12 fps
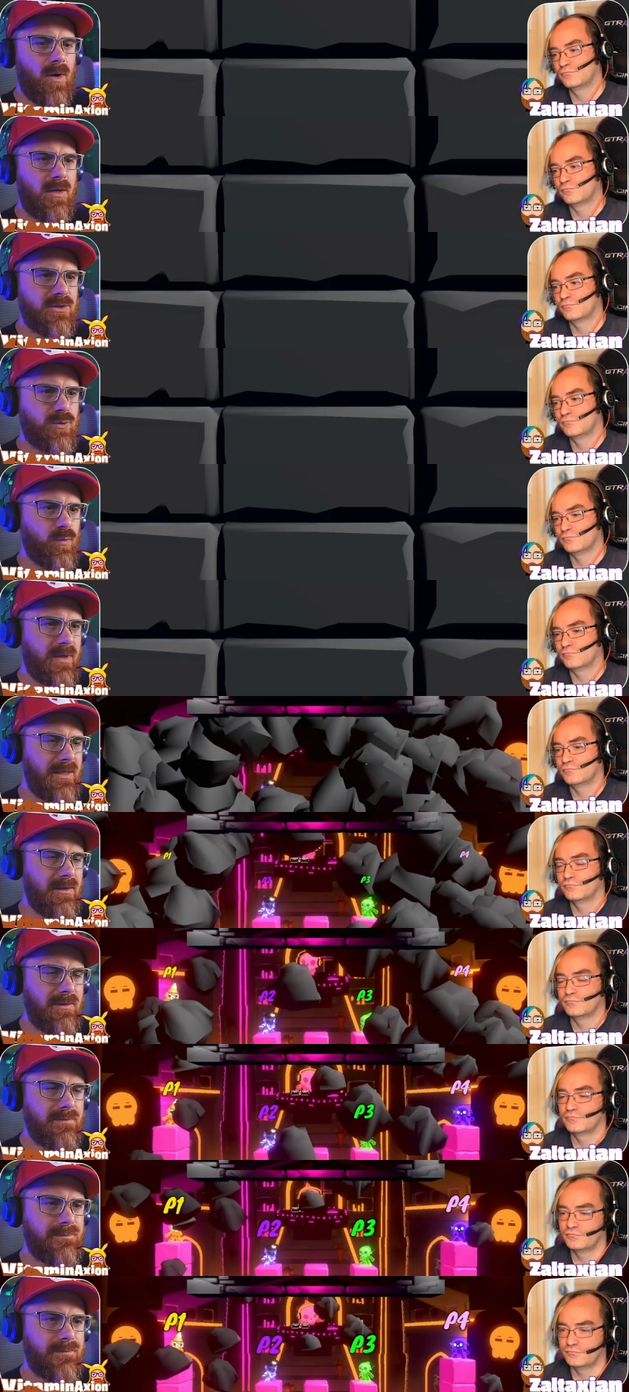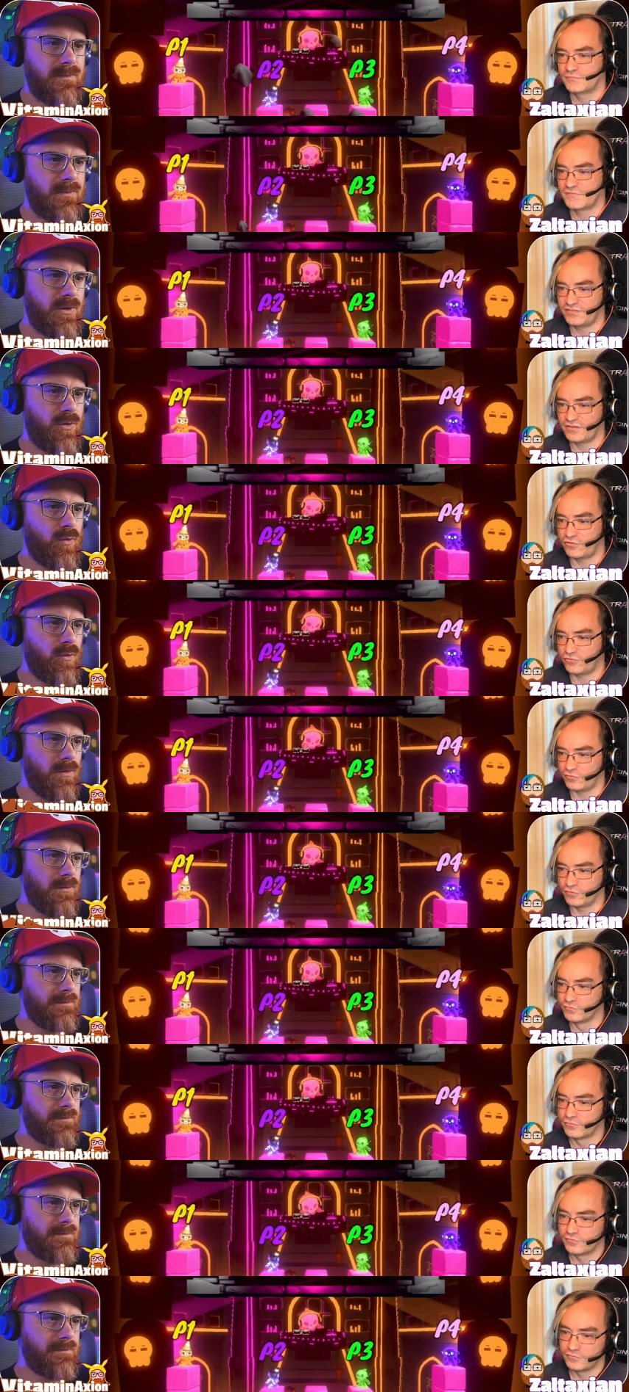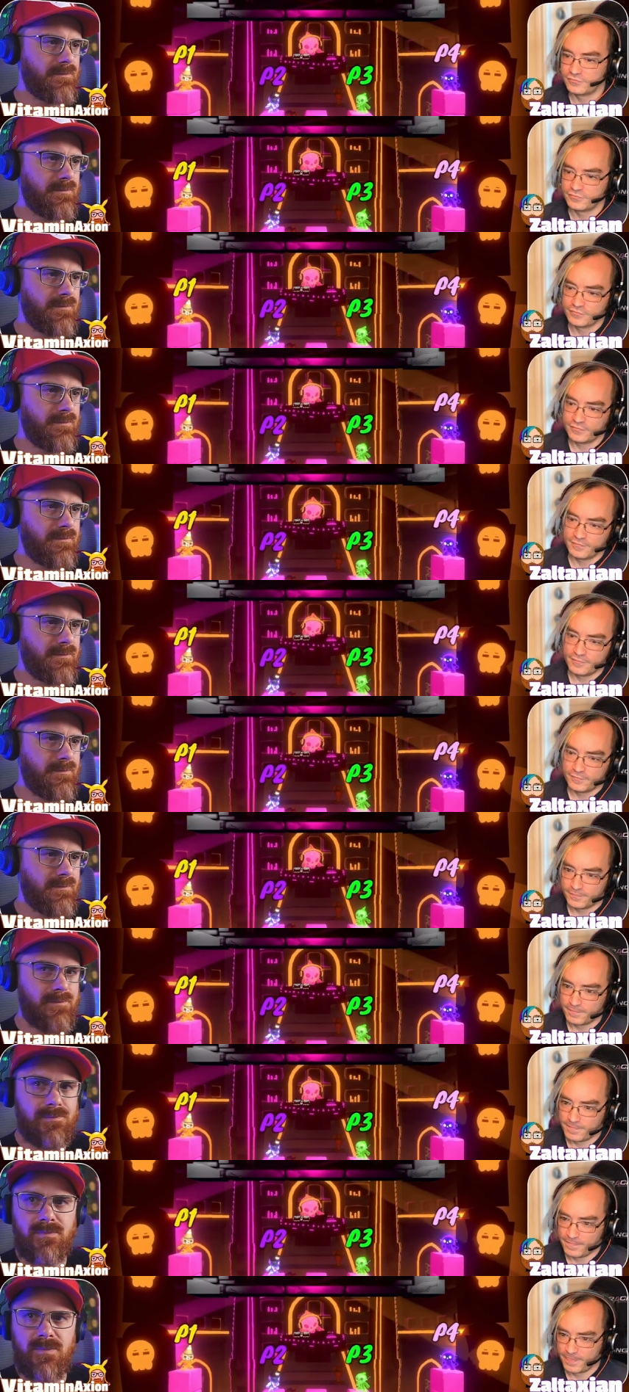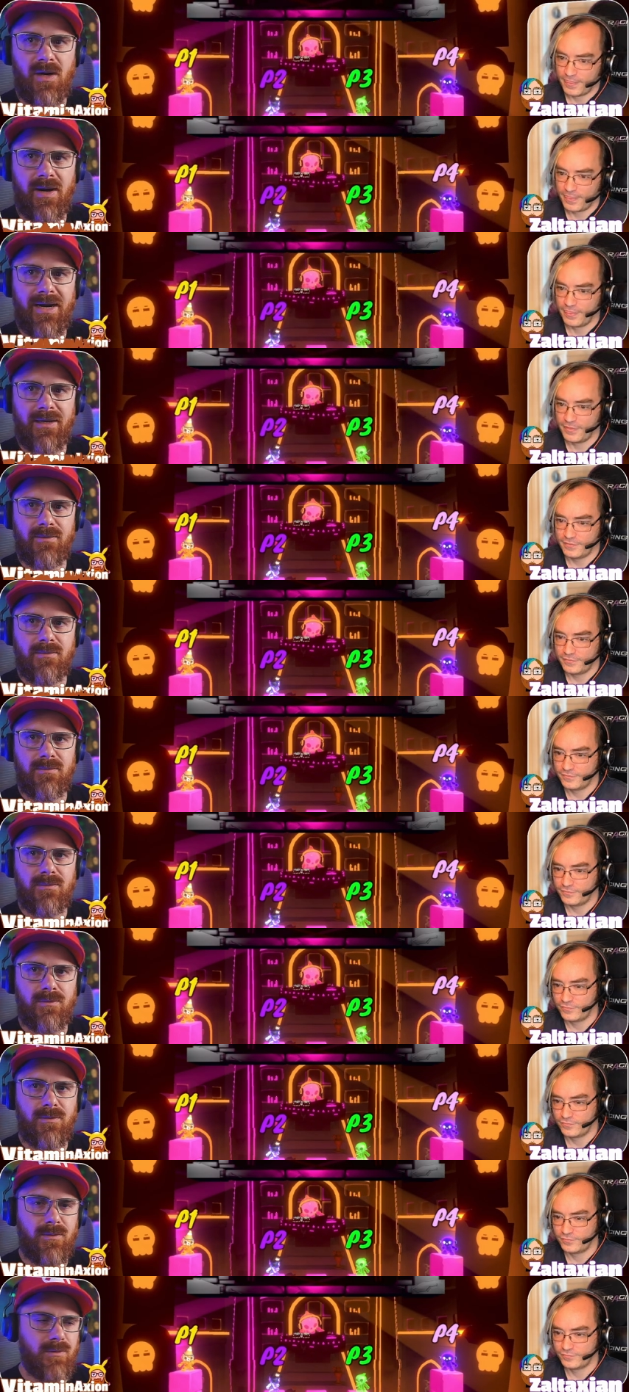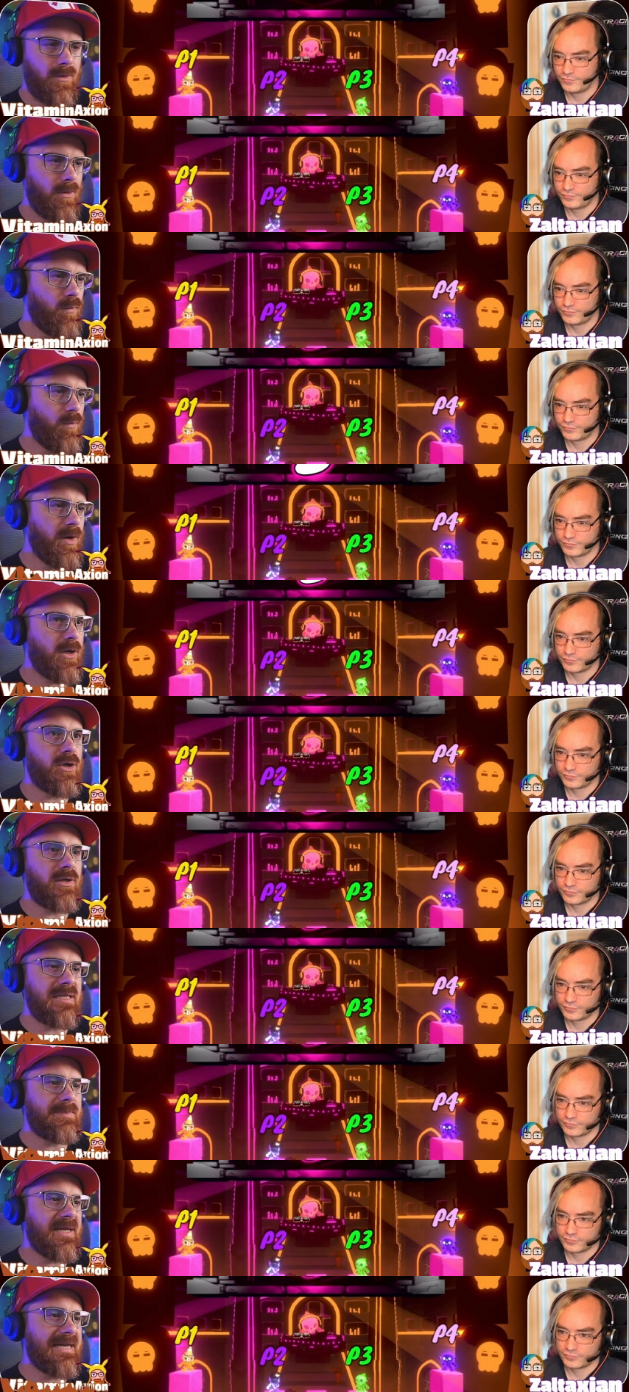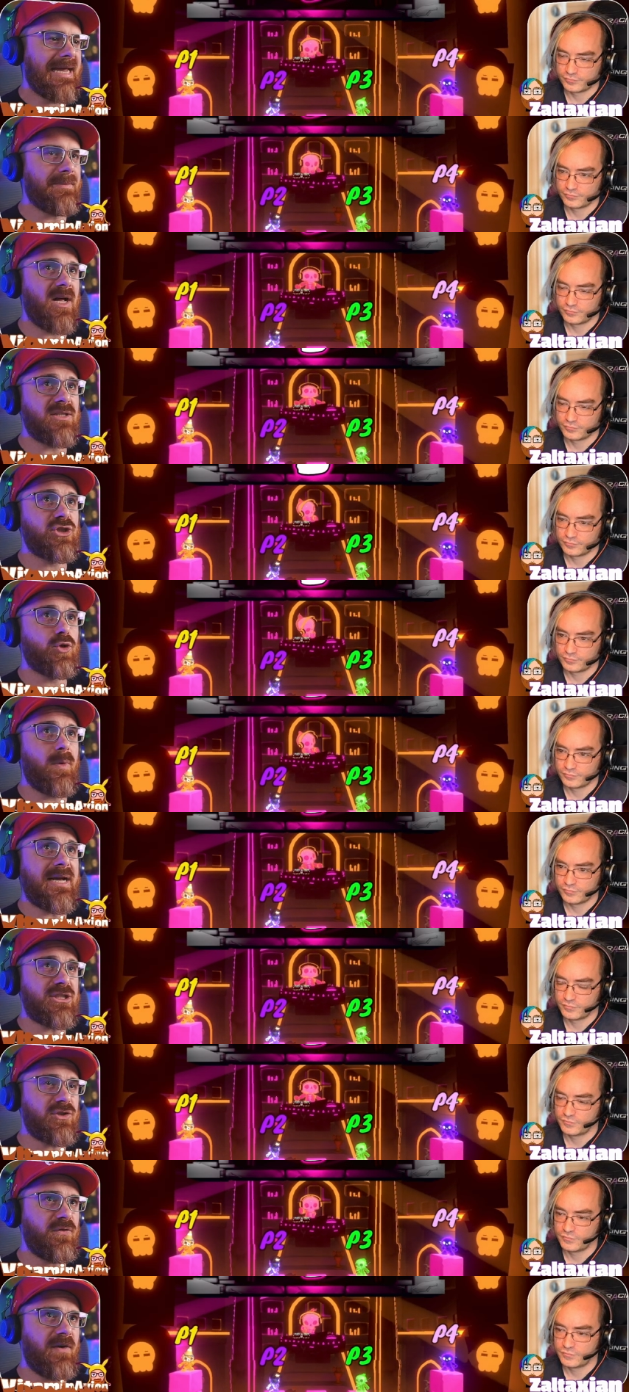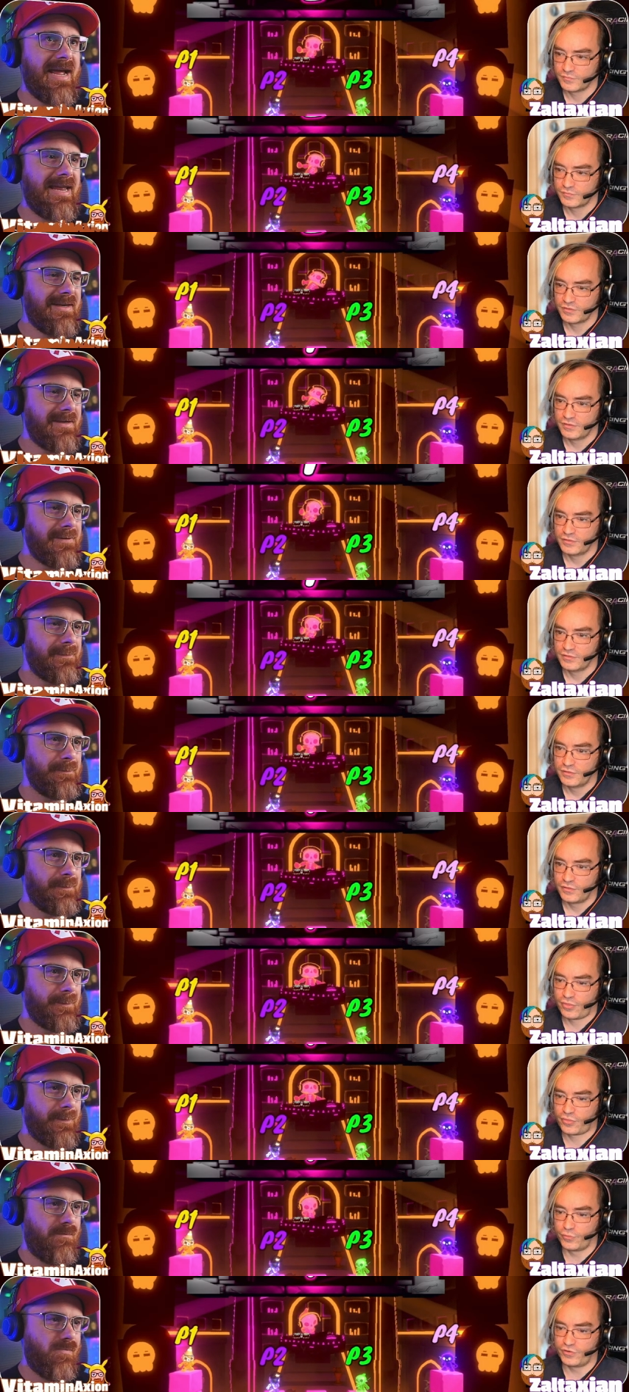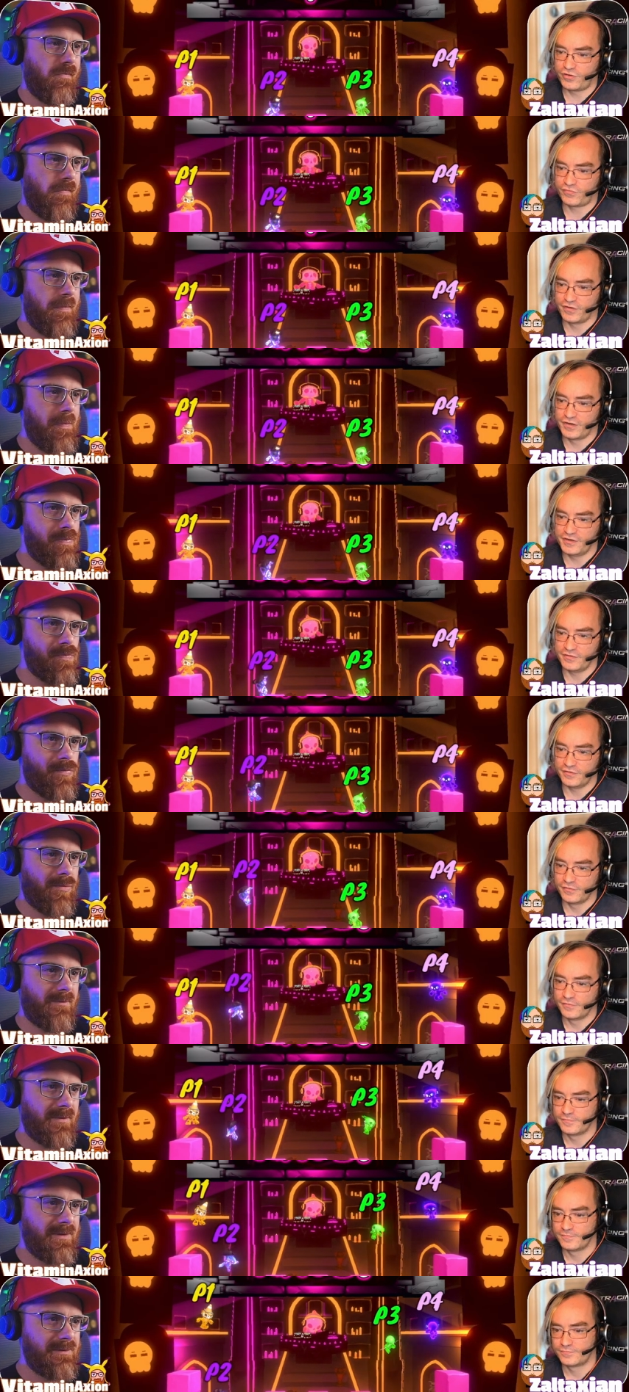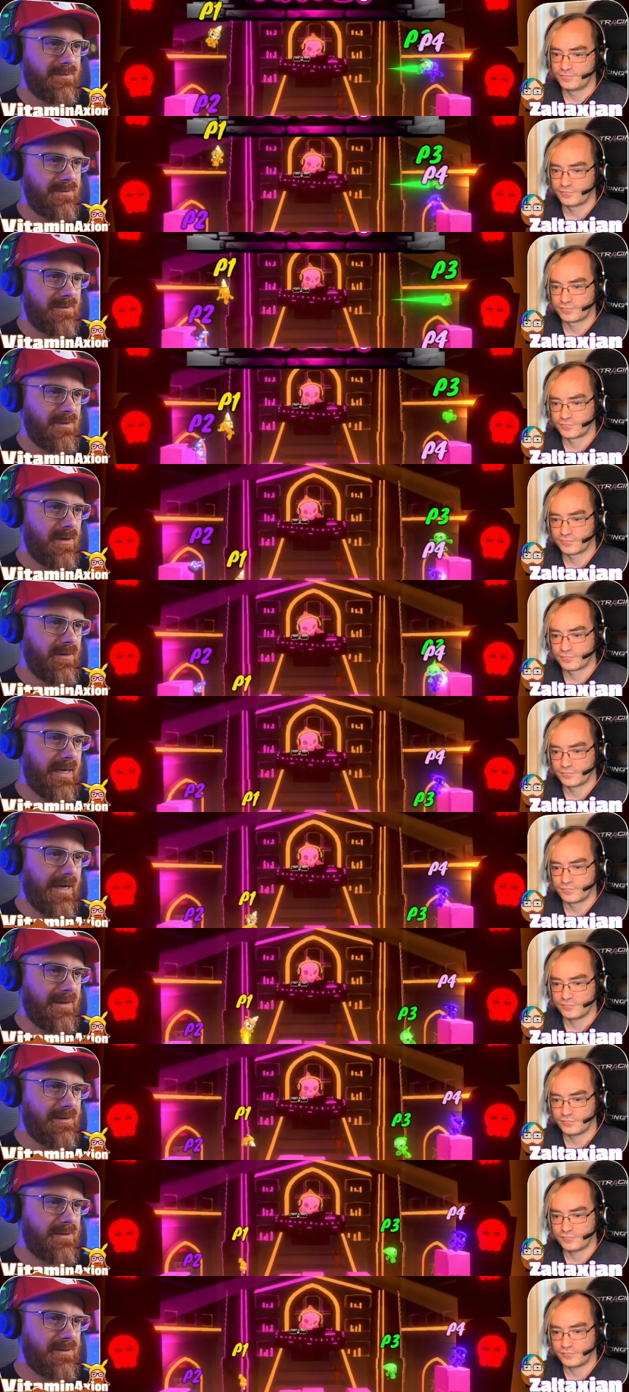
Speaker 1: walls will.
Speaker 2: That's cool. Not true.
Speaker 1: All right. We are currently playing a game called Squish Friend. Squish Friend. Okay,